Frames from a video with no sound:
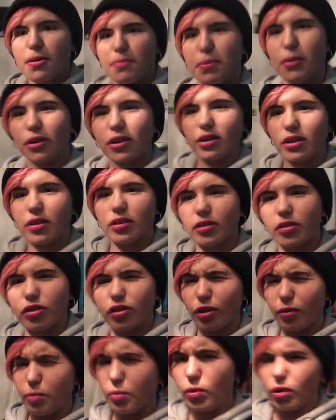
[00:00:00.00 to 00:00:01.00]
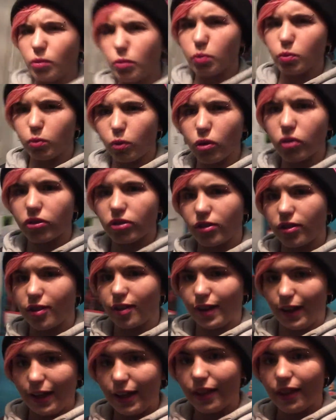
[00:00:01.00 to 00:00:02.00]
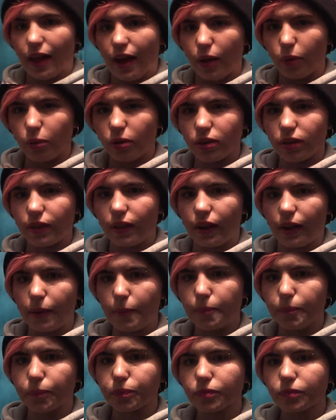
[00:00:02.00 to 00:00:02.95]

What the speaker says: But someone would see that, wouldn't they?